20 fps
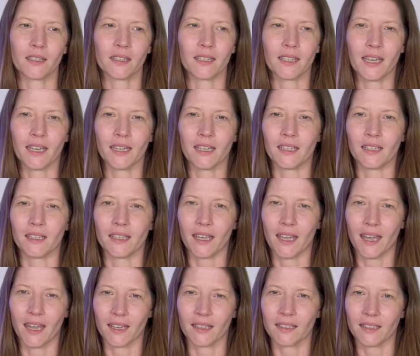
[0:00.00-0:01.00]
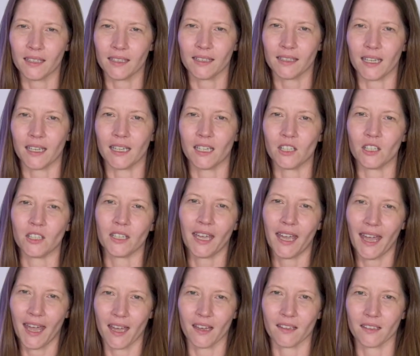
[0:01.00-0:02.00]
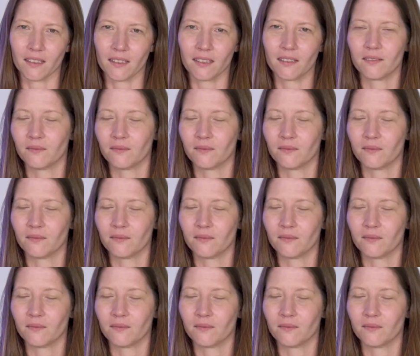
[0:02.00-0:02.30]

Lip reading: getting excess energy out.